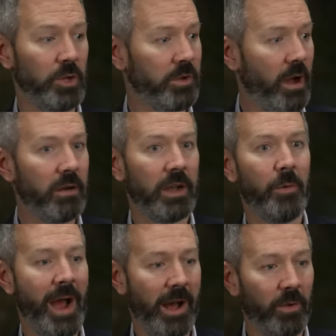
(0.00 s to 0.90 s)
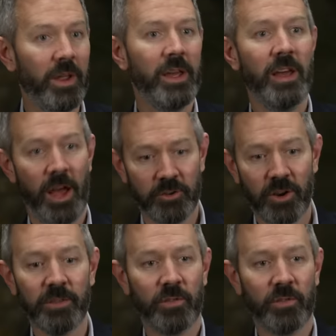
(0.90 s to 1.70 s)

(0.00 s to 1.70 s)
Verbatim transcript: You can't go out and try and